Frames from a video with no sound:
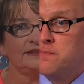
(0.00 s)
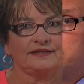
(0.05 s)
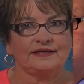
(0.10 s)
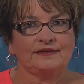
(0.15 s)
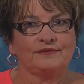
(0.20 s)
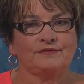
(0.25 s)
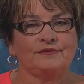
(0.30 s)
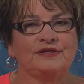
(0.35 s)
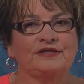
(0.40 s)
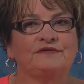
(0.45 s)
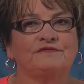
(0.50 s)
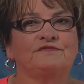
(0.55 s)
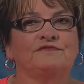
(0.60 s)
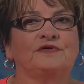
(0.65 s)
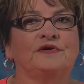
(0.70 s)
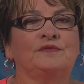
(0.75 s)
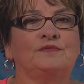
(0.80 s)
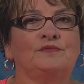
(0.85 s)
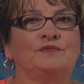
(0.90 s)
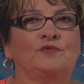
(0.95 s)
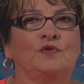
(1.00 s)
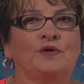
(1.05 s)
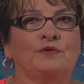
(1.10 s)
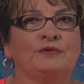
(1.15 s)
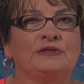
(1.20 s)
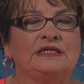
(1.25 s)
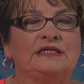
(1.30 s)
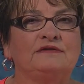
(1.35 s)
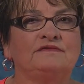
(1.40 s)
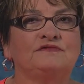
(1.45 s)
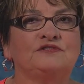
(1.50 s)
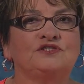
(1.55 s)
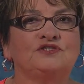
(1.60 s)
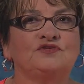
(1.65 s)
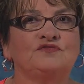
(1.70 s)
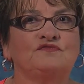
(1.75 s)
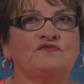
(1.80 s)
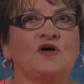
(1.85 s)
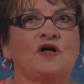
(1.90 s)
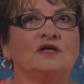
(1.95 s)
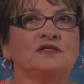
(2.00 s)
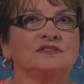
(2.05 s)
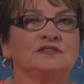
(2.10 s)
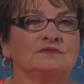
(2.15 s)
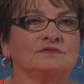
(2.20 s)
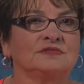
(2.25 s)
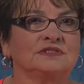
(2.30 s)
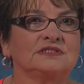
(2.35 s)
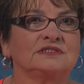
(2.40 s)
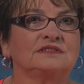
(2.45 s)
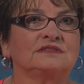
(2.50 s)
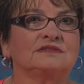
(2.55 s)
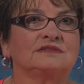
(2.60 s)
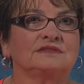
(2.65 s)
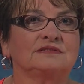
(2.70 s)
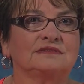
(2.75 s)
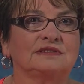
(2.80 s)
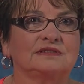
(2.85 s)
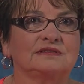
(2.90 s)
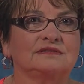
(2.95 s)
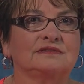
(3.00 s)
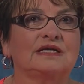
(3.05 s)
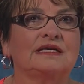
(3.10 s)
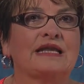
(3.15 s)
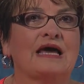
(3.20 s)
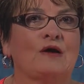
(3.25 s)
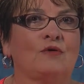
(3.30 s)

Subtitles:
I went from where we lived to Sioux Falls. It was an